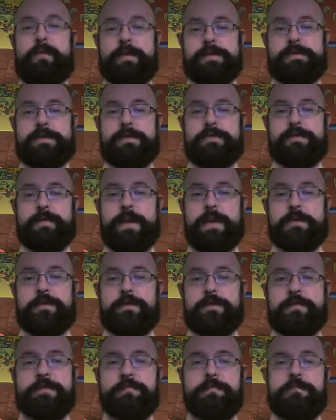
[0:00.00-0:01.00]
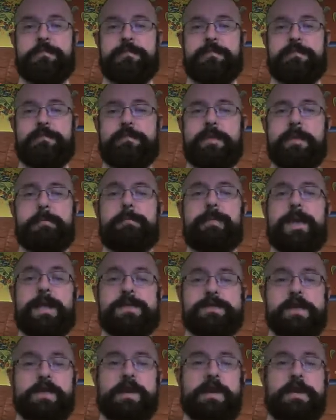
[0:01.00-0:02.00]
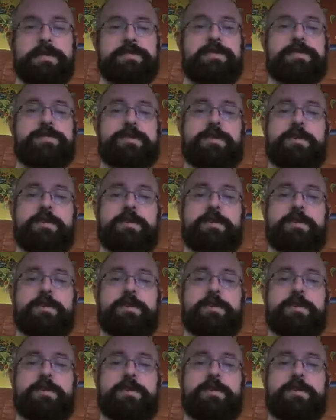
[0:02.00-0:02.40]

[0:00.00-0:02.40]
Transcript: situation. Bless Unleashed is